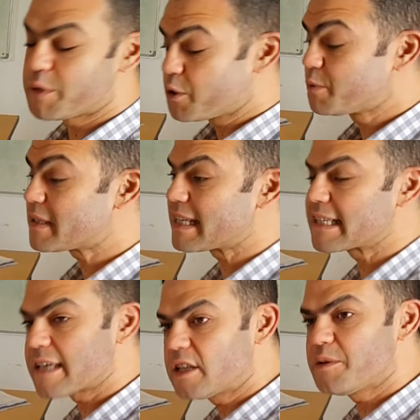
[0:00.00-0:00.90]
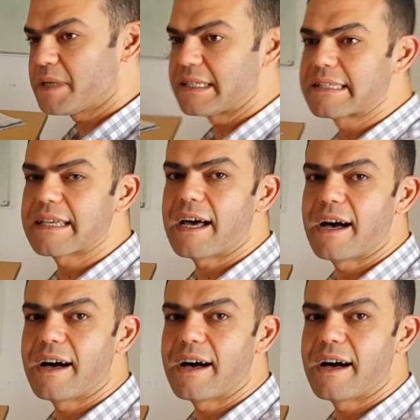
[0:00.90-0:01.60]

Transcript: Bloom's taxonomies